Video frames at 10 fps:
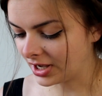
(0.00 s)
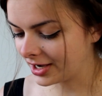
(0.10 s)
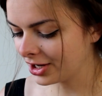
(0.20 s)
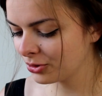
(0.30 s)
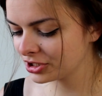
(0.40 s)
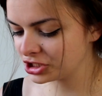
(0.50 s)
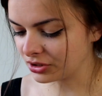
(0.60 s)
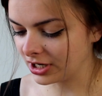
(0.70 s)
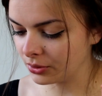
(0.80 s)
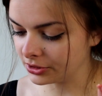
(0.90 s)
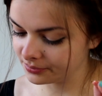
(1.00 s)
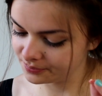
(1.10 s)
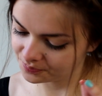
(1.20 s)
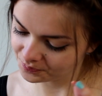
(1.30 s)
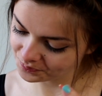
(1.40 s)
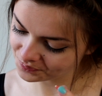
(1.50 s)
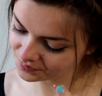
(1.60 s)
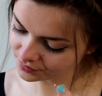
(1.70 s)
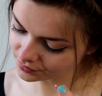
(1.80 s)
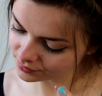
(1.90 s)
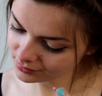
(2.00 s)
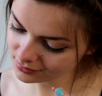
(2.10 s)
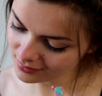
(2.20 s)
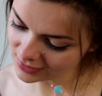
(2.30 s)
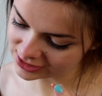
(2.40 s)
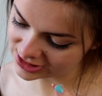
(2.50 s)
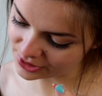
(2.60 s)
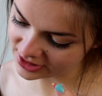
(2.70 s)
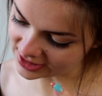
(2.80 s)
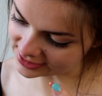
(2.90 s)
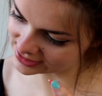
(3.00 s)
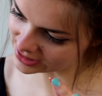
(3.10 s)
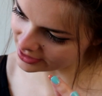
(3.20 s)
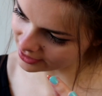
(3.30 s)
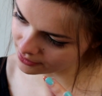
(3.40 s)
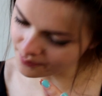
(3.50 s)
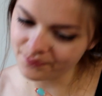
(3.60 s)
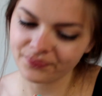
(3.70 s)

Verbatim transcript: I kind of want to try one, see what it tastes like.